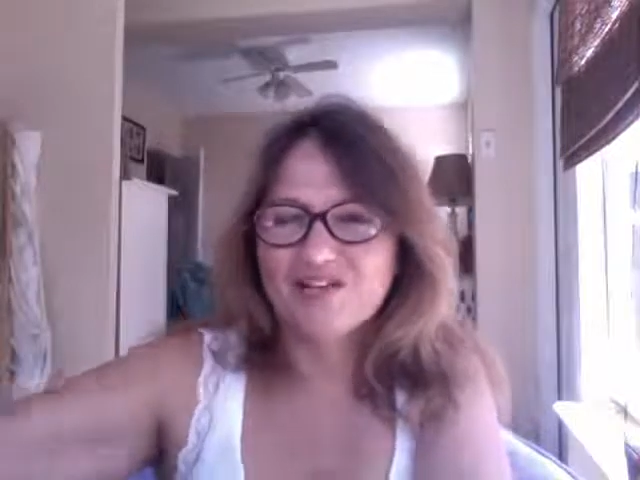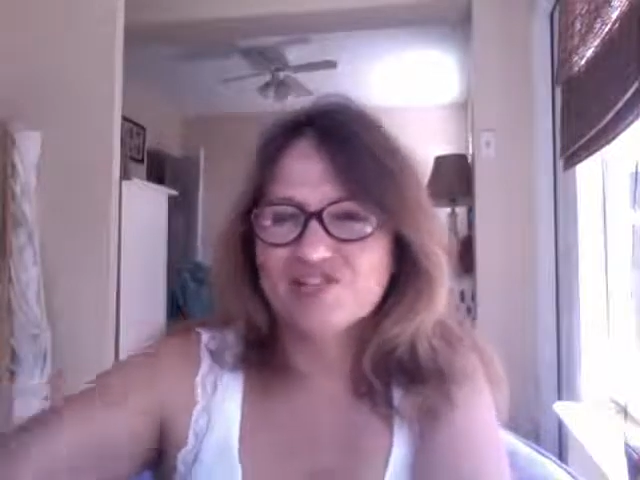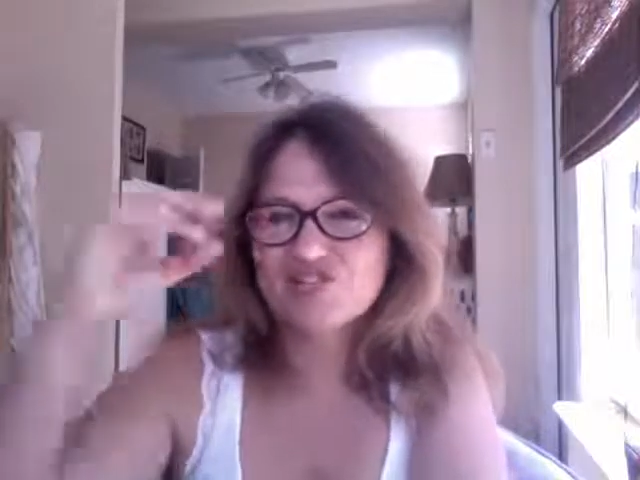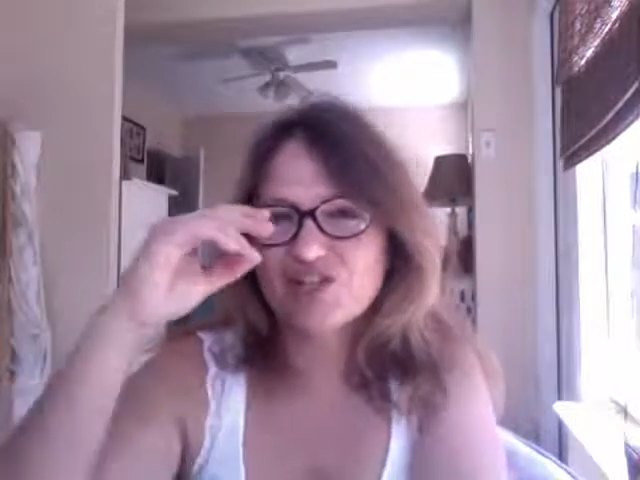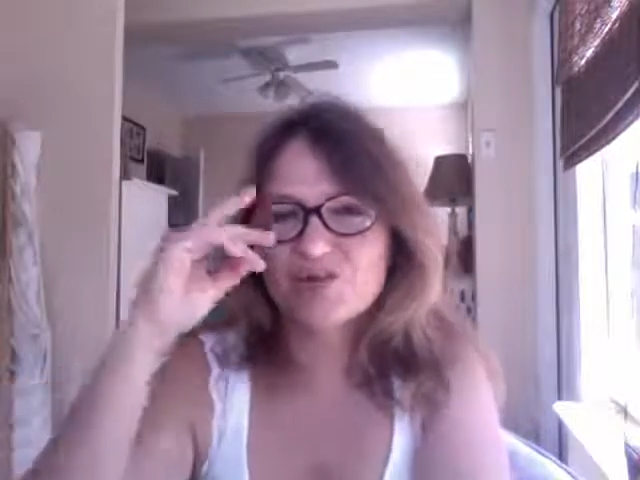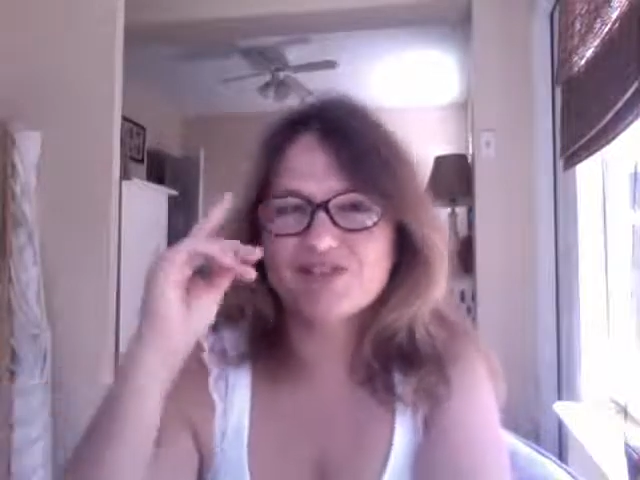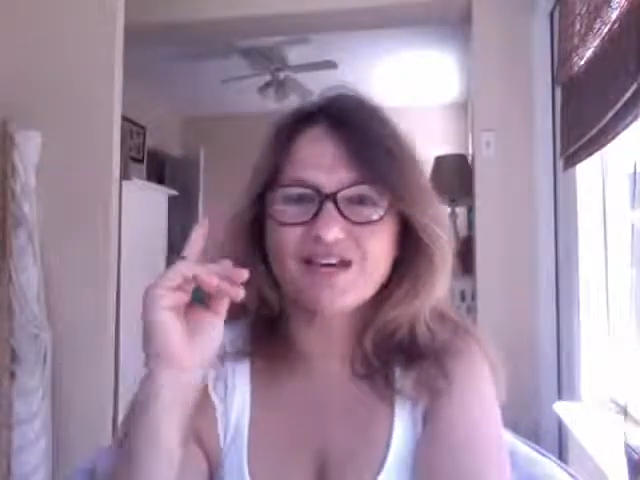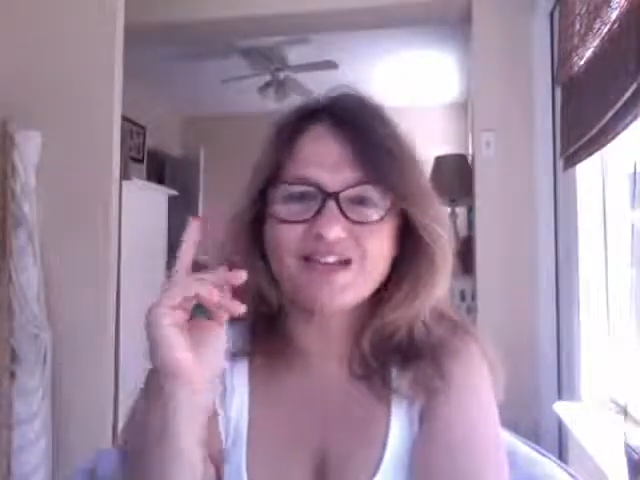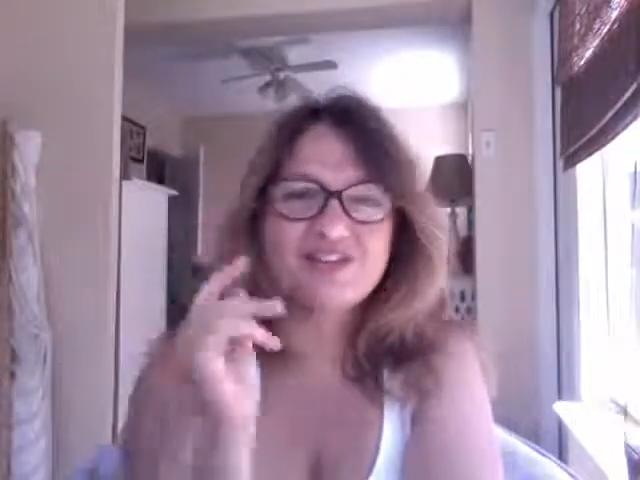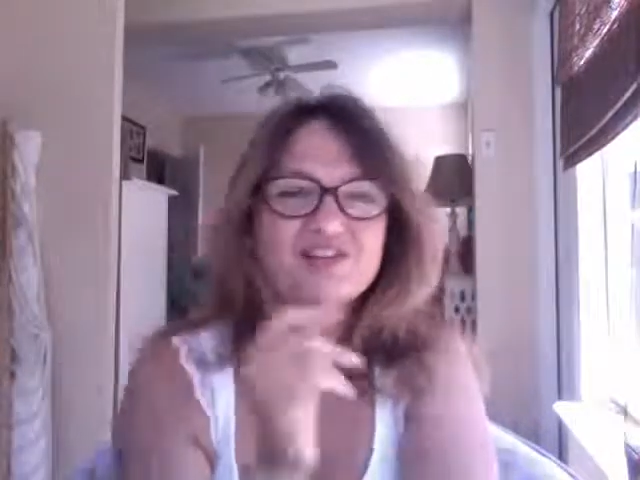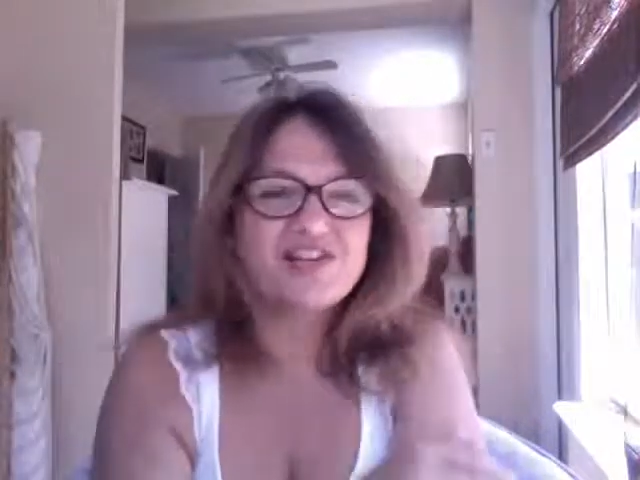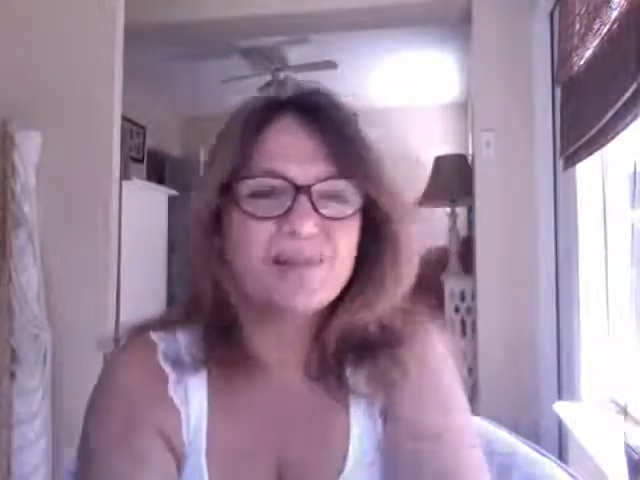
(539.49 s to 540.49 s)
She was like
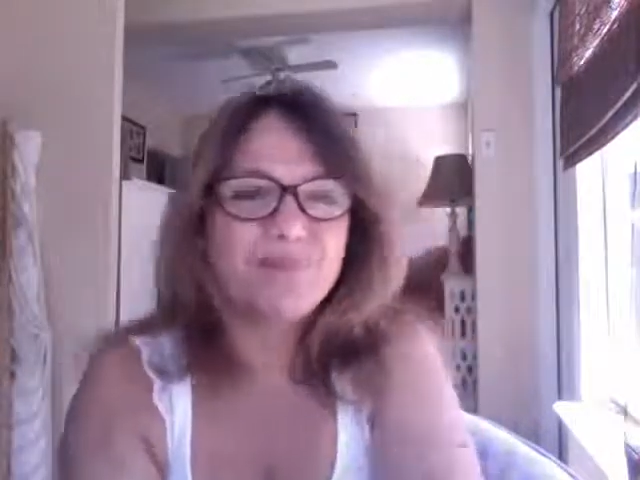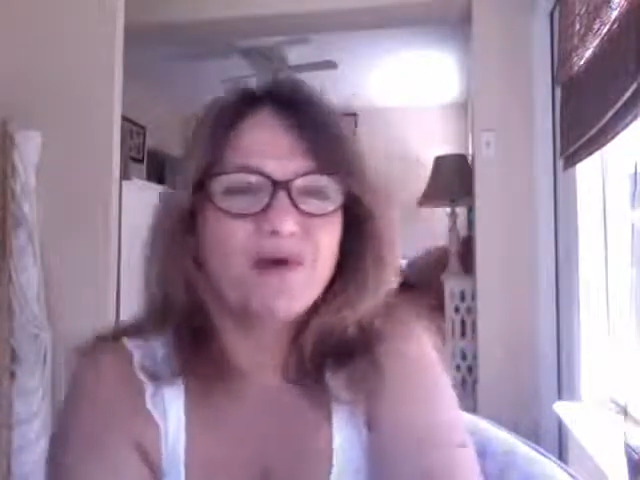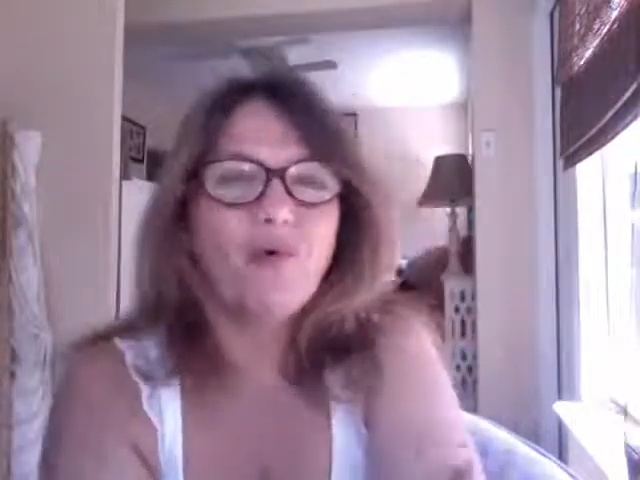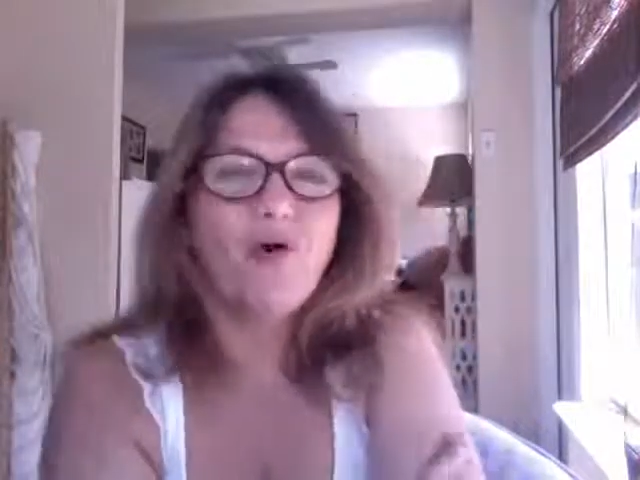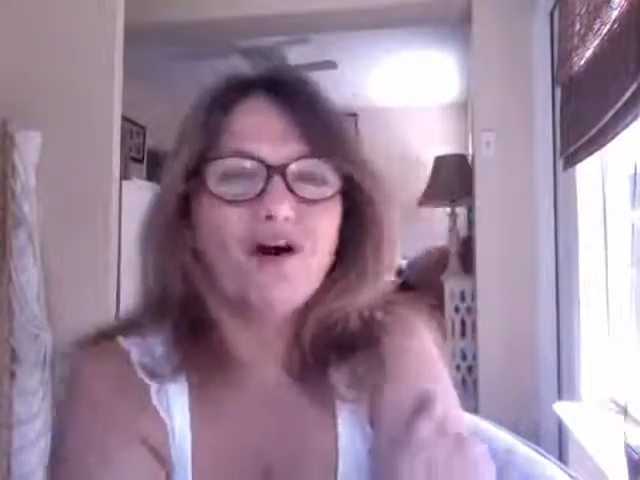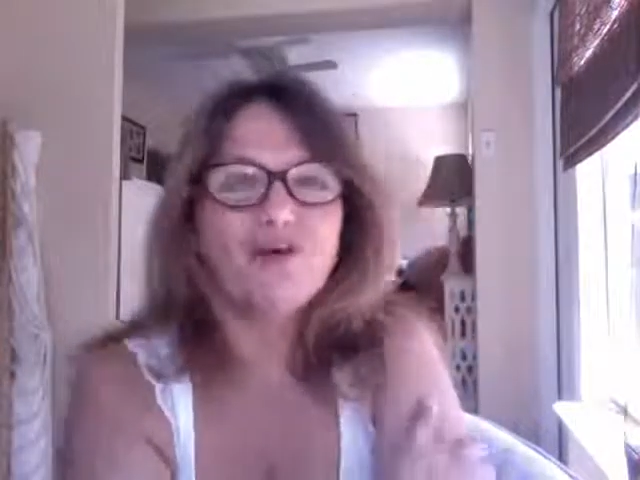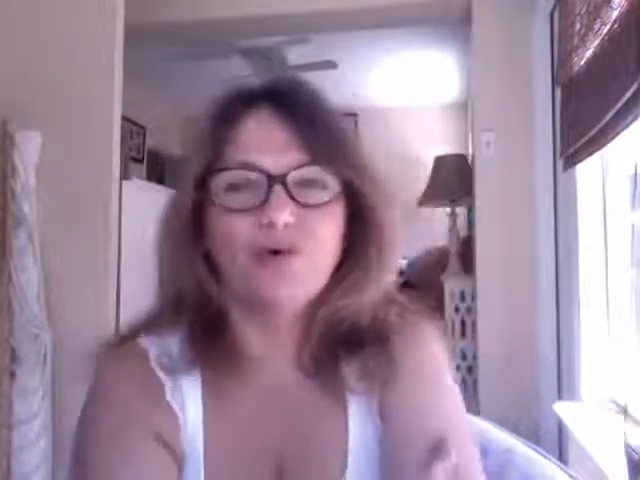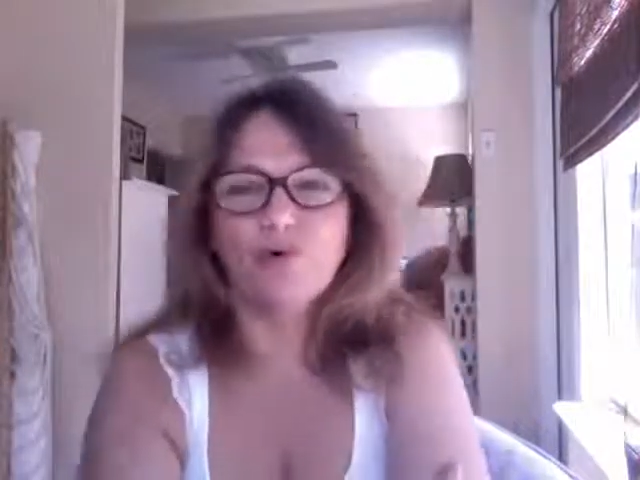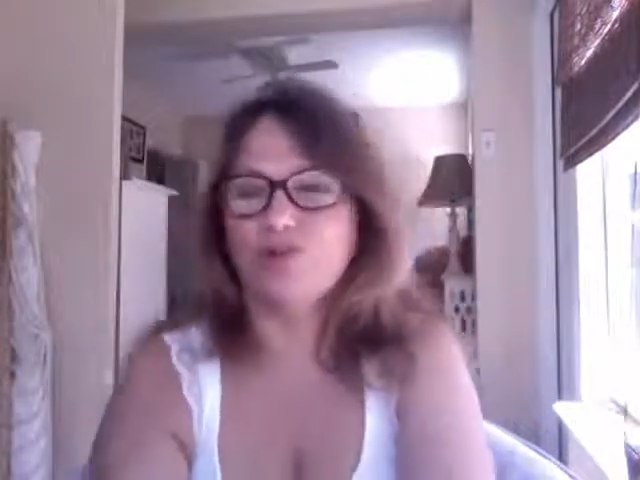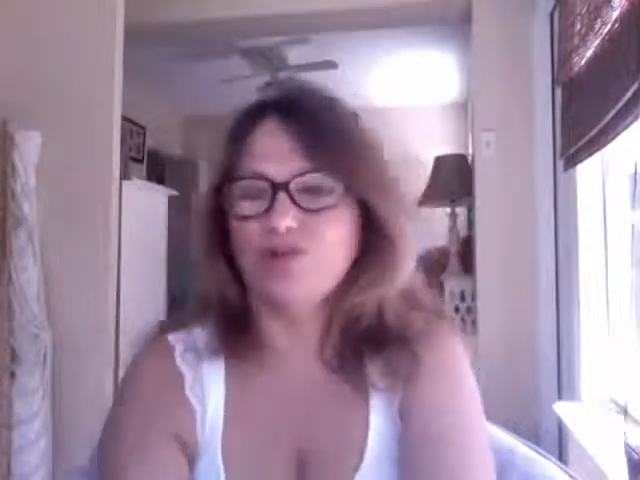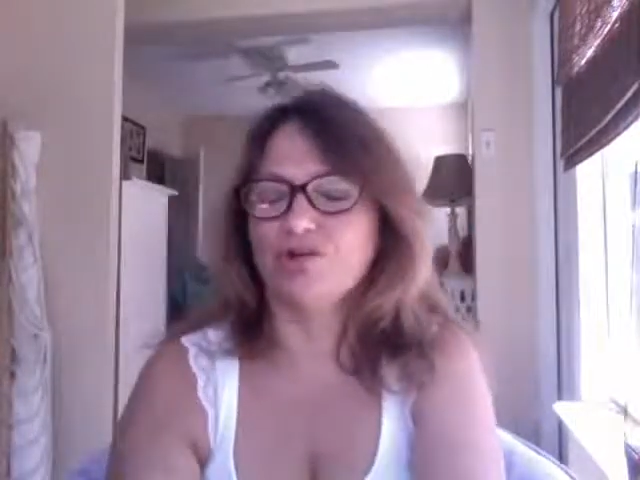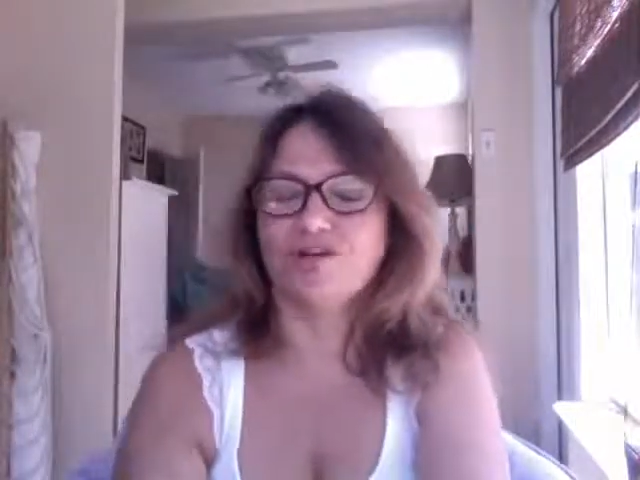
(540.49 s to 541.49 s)
the dippy one who you